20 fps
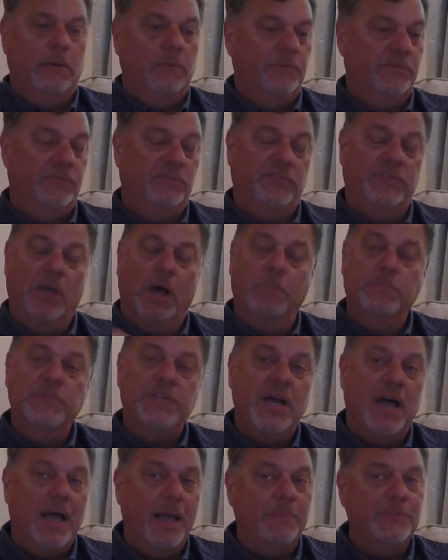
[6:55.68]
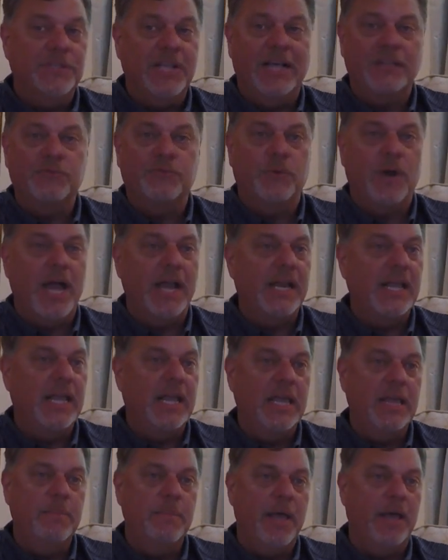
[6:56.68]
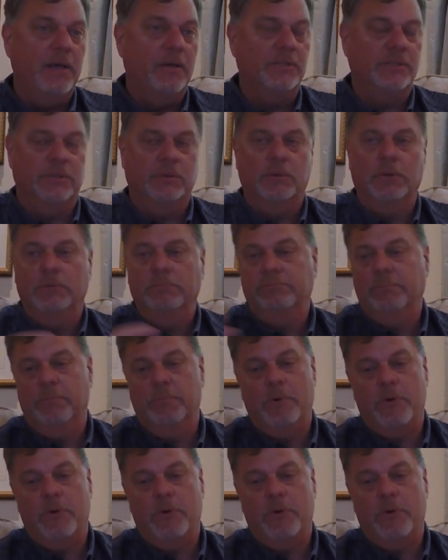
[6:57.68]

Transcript: sometimes that's writing emails or